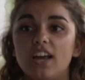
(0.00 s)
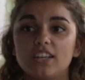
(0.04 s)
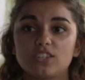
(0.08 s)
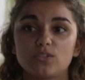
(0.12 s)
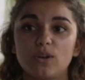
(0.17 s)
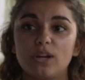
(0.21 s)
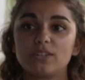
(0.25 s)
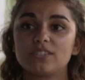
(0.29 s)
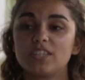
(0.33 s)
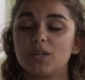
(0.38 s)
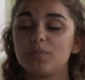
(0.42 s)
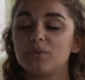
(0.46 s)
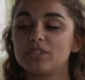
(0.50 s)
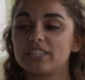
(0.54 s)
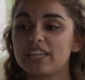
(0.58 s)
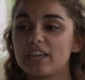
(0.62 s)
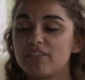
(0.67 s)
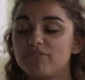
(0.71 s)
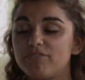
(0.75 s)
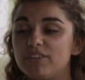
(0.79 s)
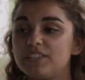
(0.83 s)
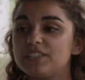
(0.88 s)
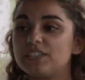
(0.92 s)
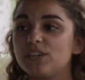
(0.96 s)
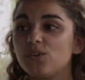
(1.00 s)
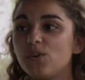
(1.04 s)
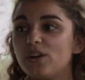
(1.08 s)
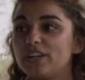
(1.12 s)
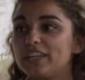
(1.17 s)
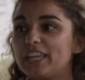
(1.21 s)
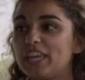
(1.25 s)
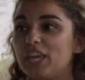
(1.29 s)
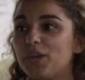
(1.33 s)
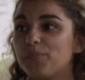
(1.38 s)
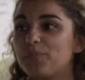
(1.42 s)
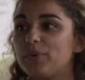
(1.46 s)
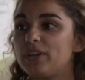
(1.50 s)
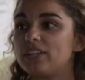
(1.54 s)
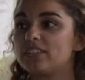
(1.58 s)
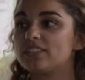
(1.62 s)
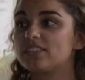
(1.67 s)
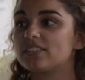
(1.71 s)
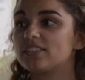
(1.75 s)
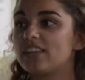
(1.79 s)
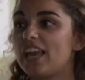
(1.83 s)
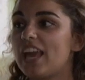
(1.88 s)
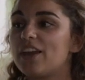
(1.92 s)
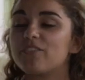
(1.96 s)
so I was able to get physio on
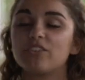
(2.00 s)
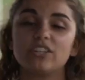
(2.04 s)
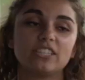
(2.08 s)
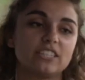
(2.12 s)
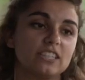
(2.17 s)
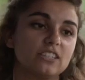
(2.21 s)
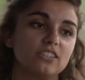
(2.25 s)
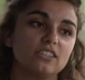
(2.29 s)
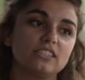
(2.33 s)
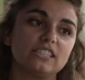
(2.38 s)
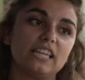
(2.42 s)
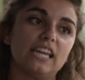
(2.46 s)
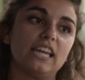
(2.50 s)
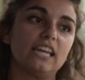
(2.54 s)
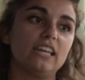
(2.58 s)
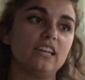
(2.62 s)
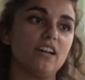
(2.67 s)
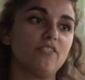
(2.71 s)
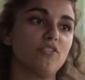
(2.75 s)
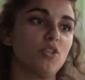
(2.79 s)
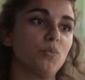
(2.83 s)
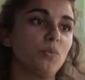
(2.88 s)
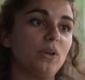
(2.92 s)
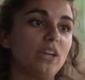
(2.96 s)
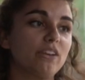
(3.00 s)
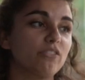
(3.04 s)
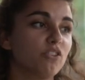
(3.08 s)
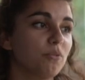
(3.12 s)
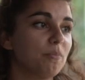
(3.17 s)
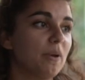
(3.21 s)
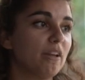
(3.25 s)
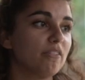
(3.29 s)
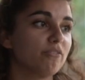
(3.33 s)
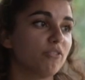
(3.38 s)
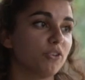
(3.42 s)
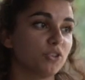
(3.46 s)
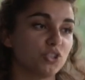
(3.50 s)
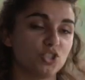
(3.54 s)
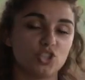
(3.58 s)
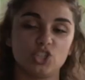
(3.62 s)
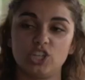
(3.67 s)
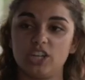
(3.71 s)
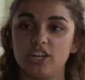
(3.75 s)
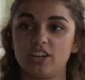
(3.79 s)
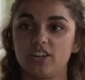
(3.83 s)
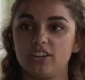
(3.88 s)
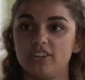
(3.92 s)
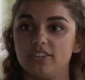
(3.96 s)
campus every single day of the week for my first
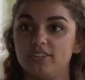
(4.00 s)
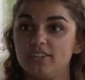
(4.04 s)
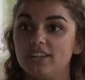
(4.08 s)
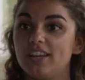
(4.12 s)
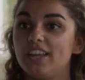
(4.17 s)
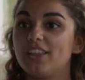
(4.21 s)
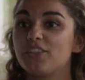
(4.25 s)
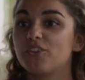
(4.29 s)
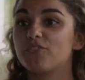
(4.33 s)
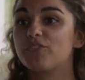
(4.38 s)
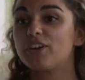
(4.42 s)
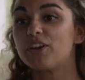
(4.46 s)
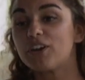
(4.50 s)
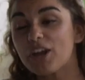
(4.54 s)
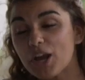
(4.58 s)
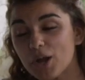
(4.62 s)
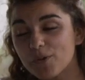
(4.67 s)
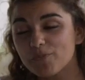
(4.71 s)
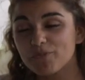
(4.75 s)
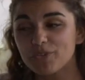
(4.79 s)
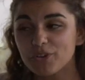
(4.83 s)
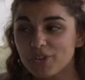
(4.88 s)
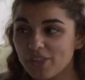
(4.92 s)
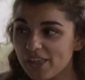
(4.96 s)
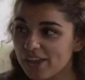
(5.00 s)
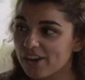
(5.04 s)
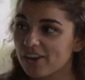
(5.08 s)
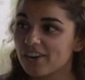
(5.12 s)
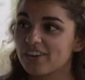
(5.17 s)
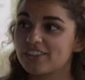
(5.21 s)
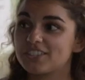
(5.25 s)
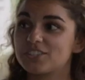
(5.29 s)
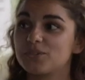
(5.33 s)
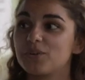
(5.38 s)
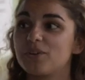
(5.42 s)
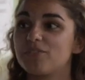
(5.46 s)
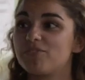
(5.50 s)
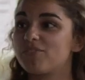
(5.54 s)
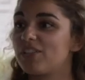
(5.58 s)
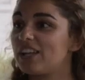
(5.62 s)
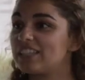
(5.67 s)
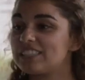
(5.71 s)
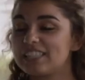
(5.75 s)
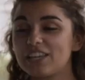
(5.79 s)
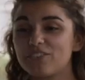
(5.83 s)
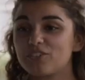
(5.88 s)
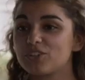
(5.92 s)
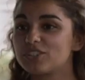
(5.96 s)
year. They're very helpful there, so if
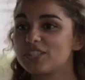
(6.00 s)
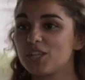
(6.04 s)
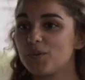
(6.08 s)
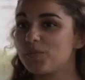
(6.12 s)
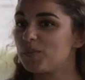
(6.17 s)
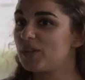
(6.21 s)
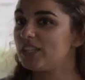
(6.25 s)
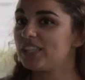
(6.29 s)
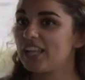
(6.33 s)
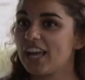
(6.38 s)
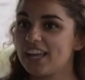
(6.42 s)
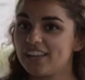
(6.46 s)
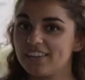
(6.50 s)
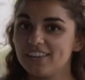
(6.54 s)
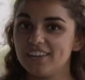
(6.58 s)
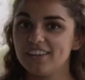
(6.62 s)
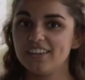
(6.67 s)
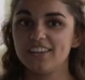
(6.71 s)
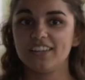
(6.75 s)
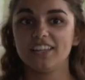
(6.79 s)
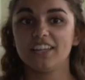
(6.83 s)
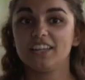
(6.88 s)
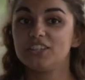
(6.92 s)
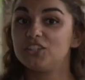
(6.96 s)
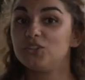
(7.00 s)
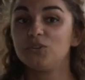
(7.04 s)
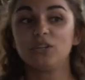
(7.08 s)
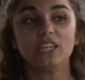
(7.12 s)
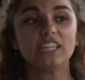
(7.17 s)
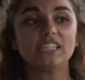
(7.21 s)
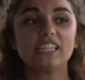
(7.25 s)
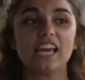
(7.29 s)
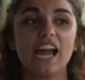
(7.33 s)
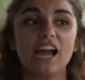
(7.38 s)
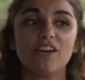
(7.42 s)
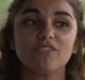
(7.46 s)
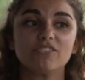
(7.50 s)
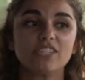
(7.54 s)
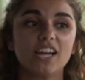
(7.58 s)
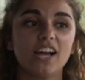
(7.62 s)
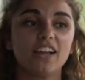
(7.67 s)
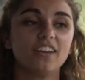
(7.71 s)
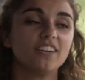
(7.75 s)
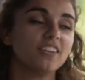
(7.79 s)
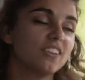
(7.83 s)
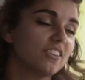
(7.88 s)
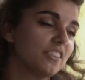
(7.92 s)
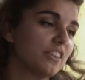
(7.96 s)
that's ever something that you need to have
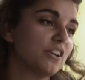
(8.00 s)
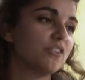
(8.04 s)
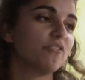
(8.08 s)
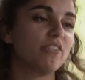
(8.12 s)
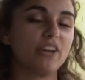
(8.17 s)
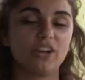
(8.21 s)
done, they're